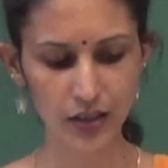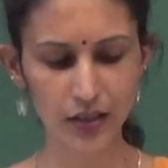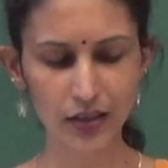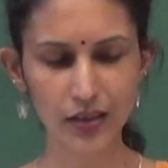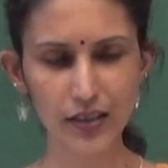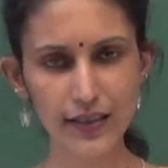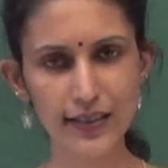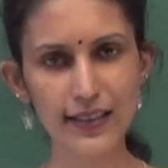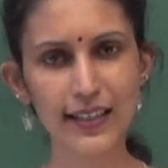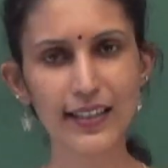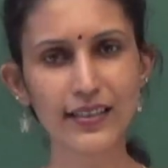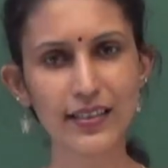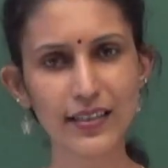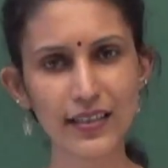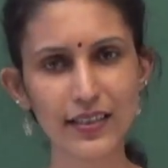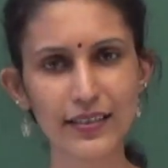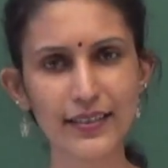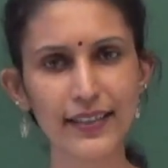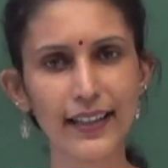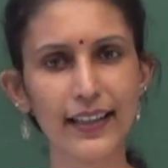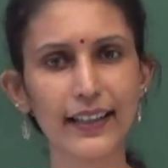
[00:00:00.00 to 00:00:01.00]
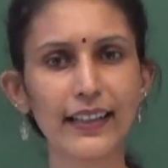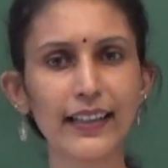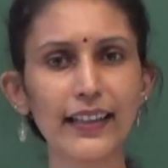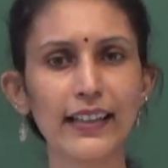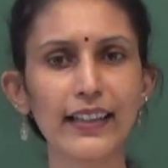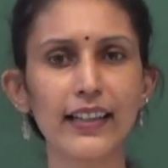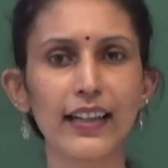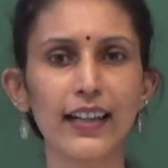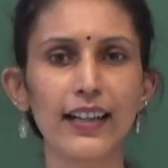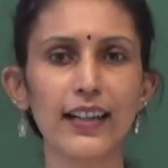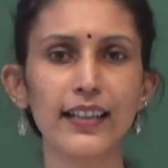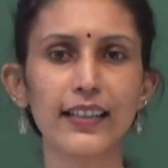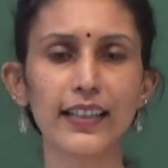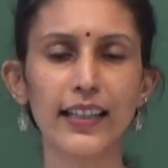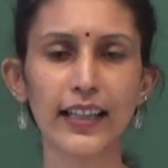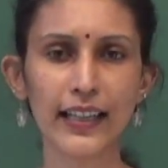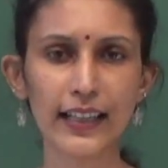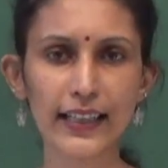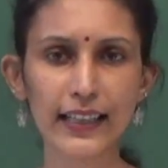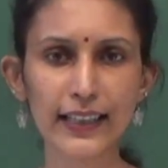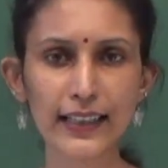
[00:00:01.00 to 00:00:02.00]
this lesson is slightly
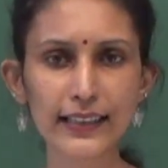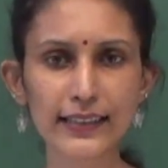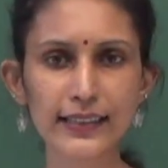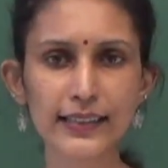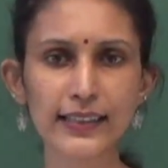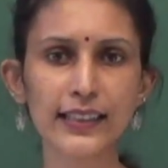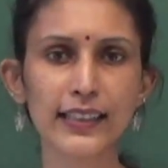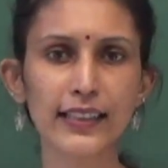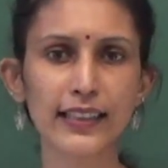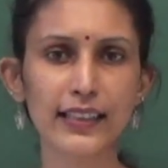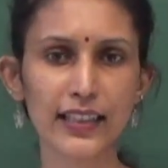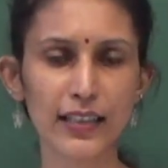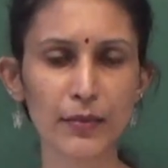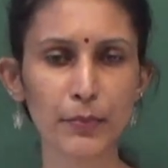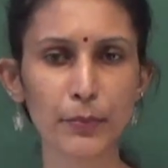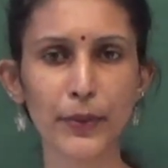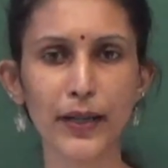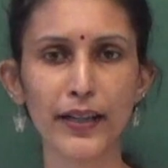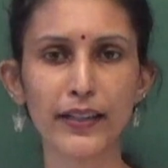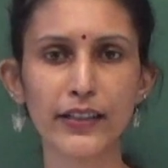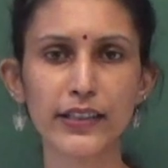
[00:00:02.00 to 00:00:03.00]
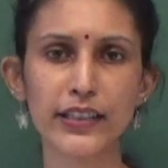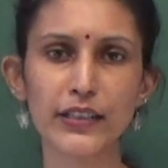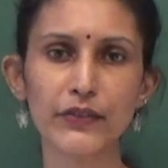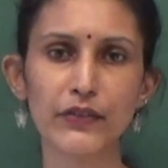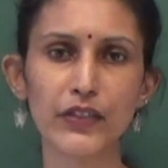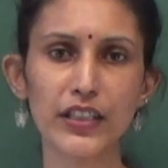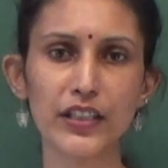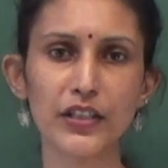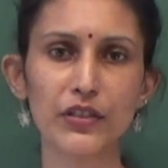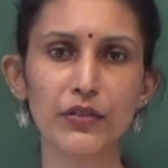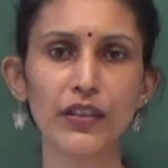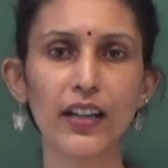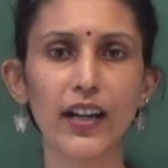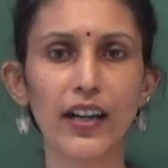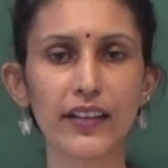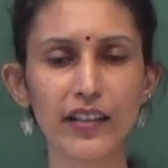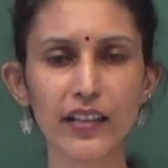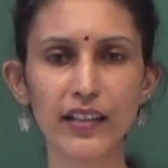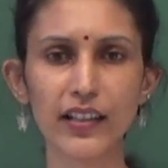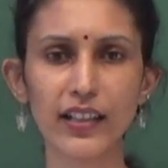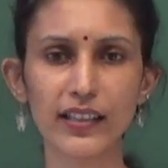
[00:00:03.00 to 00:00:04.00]
easier comparatively to the
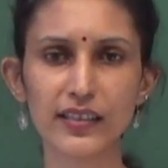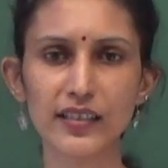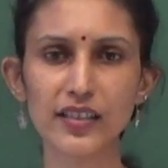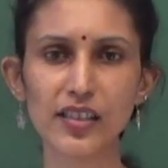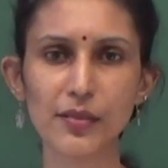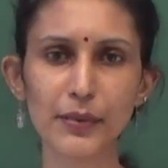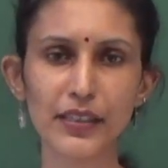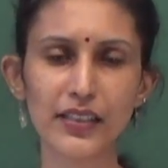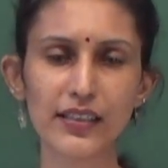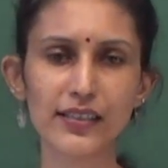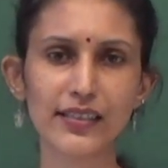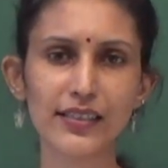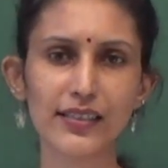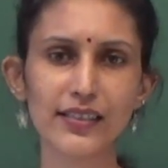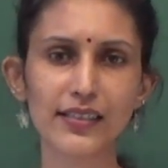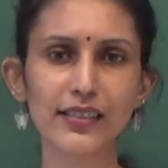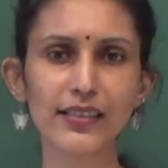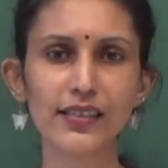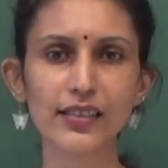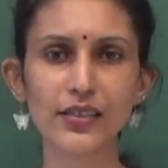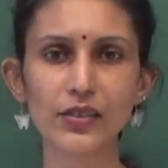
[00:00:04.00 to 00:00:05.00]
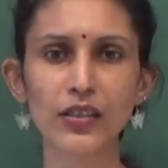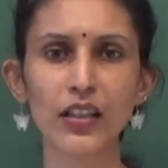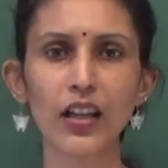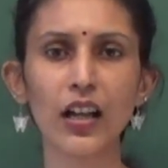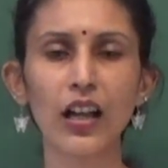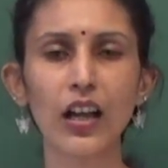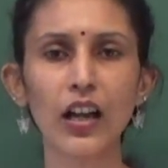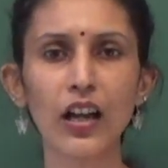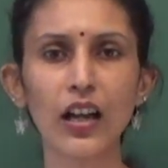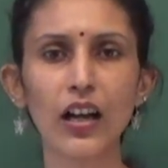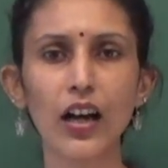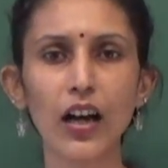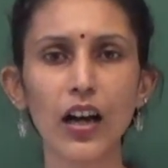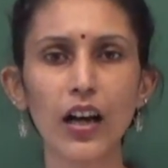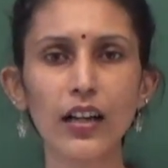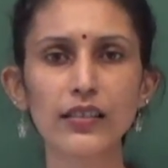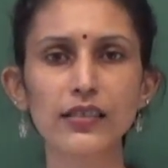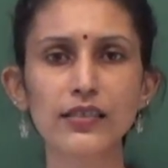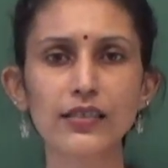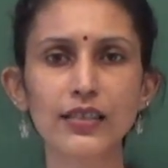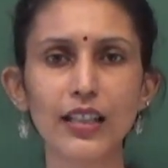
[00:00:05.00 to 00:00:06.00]
other lessons because this is
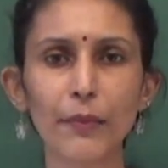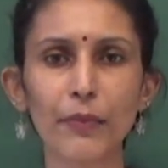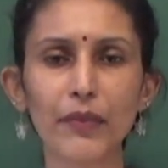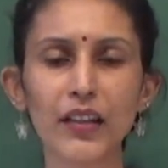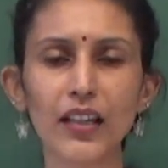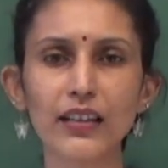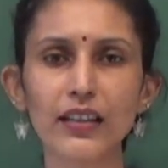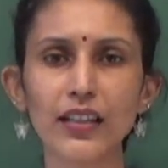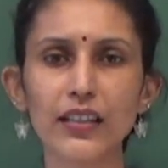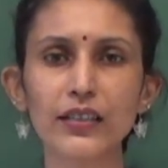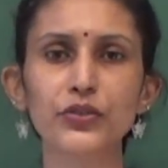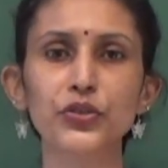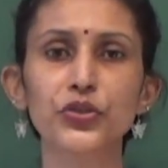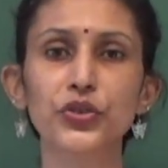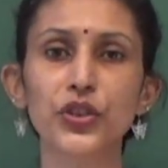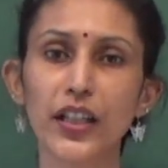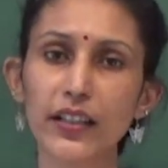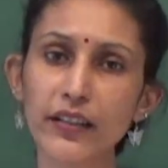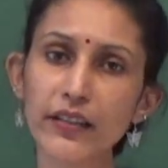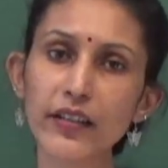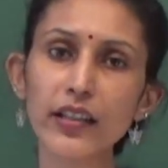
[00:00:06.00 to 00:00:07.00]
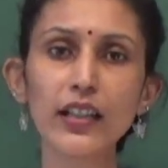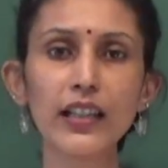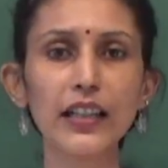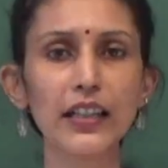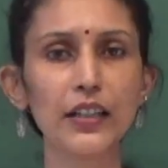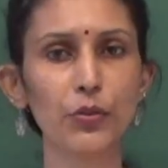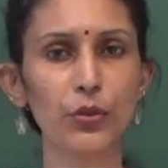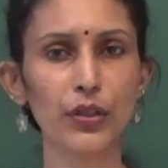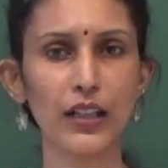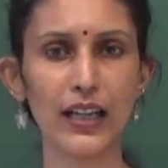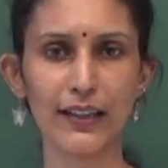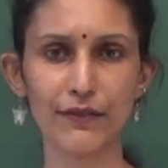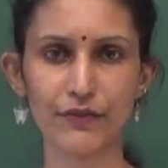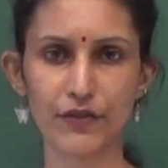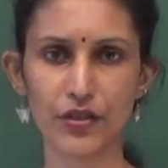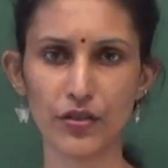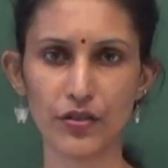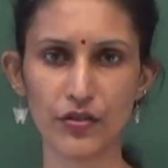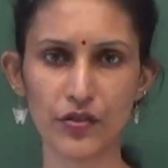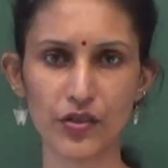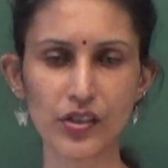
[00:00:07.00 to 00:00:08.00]
something that generally you will have
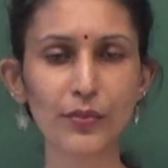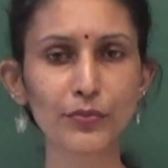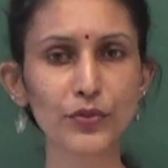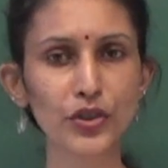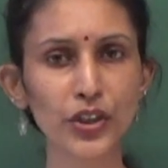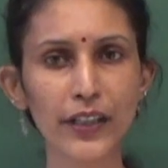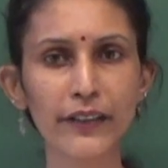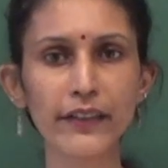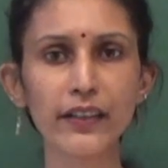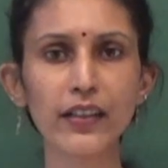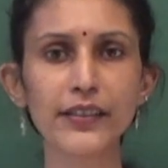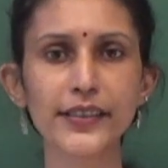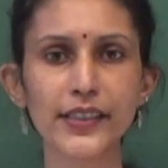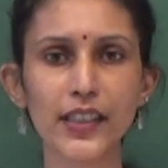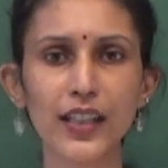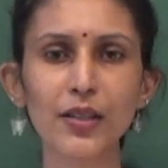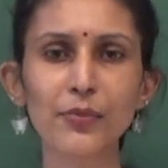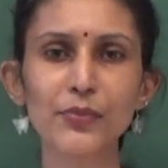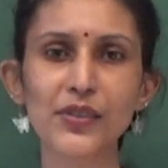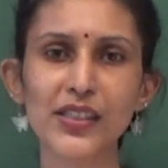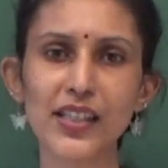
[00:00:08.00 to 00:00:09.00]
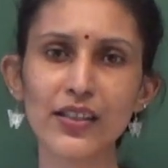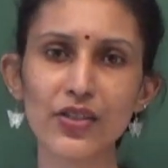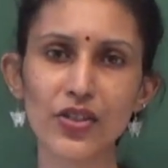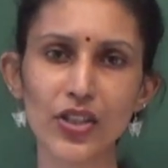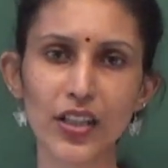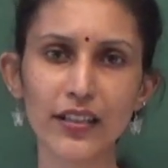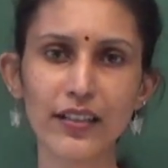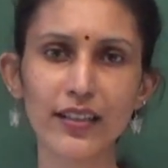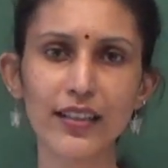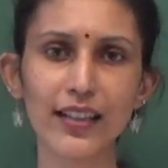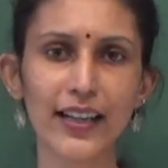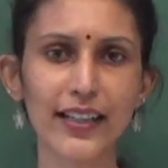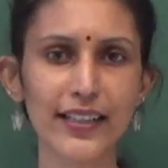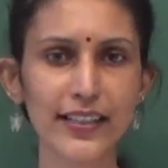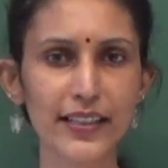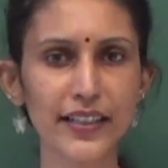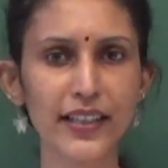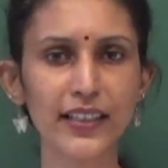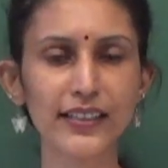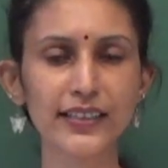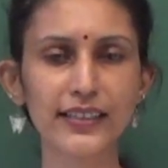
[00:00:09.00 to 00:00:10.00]
to know. Some general terms and general
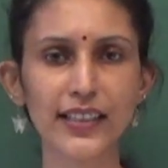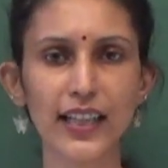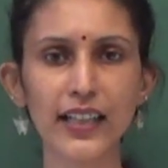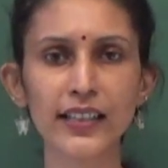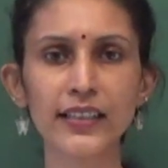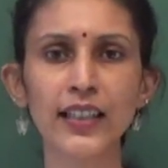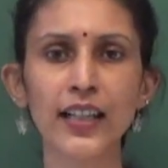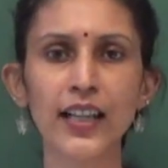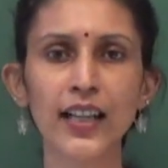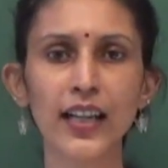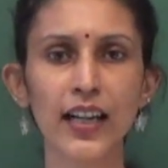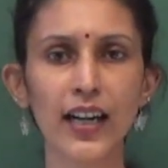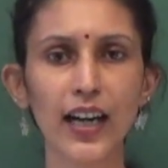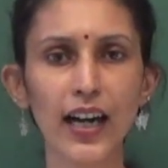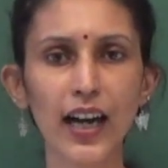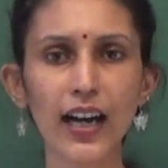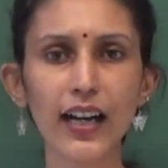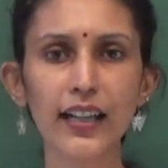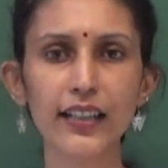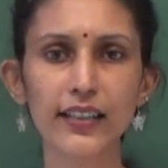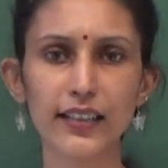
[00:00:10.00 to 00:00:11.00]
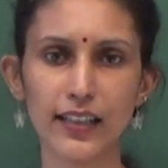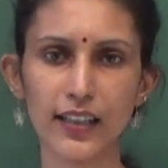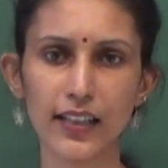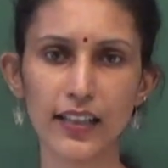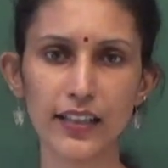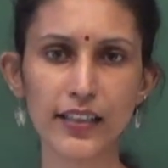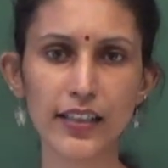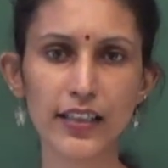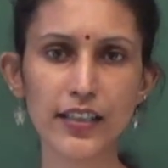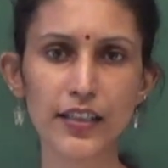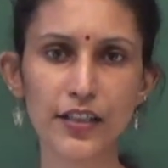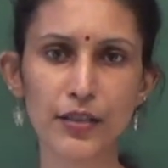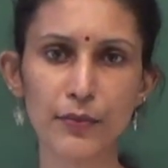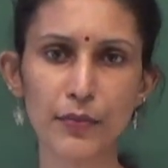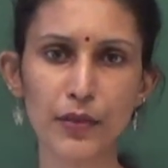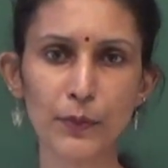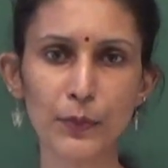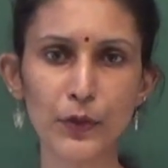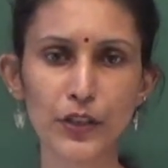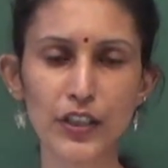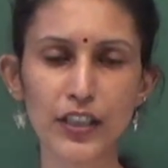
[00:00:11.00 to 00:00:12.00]
ideas that are needed to
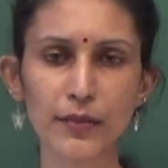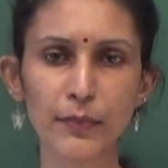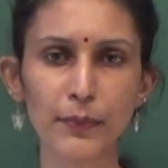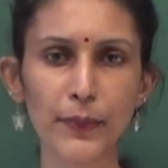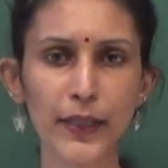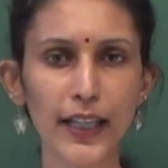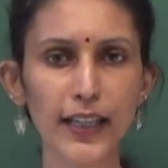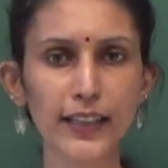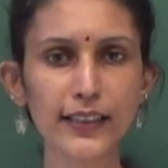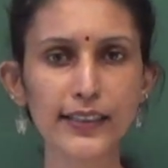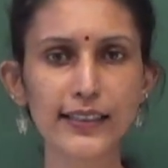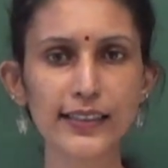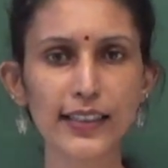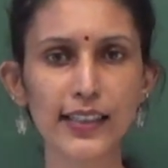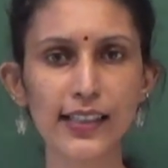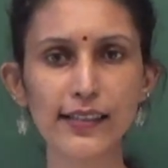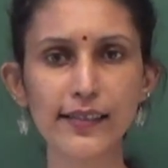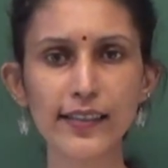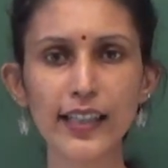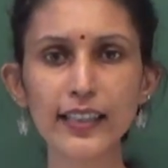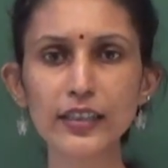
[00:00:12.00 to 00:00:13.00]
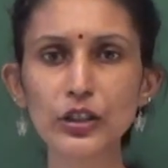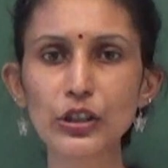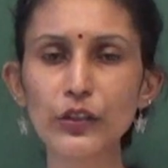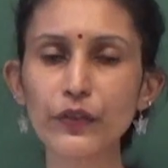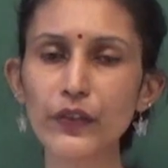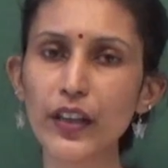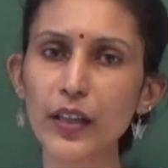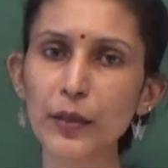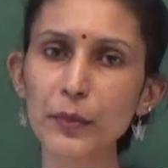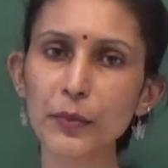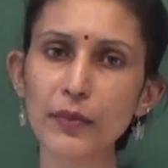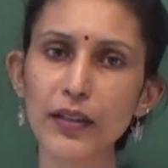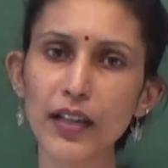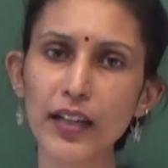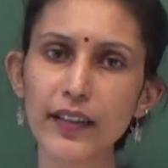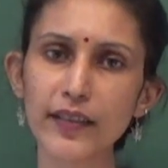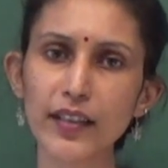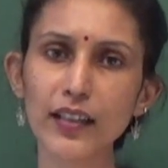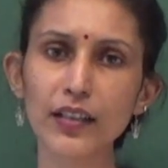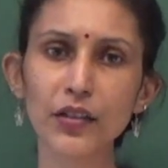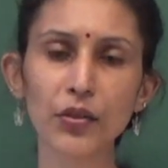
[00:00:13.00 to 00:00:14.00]
be put in place. Rest of them, I
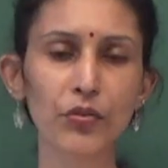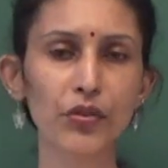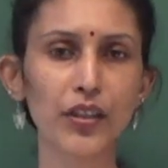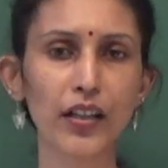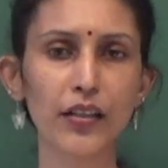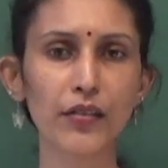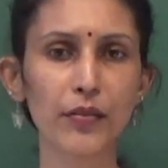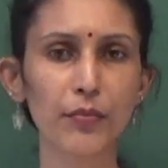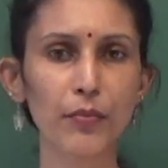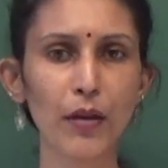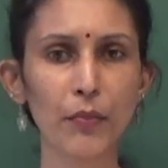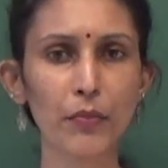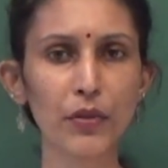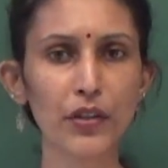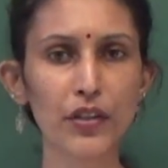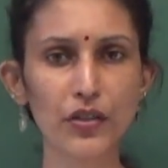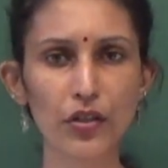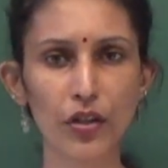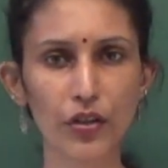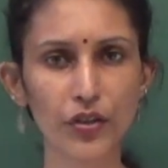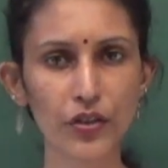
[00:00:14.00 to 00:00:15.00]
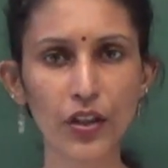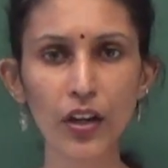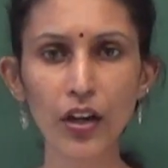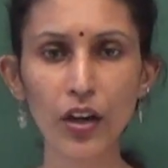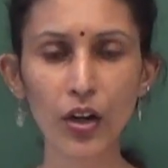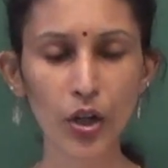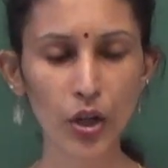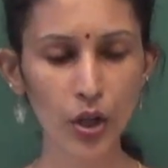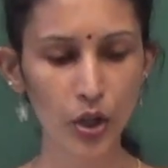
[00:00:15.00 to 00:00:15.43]
think you can remember it on your